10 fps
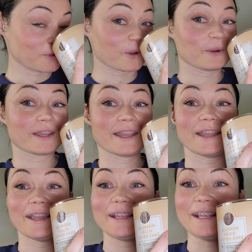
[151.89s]

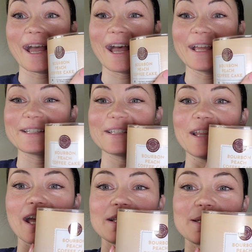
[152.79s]
Okay, yes,
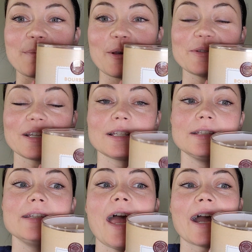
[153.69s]
that smells
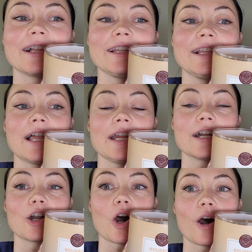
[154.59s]
exactly
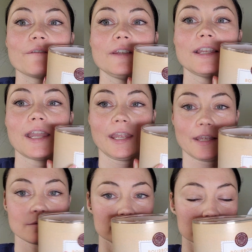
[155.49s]
like a coffee cake.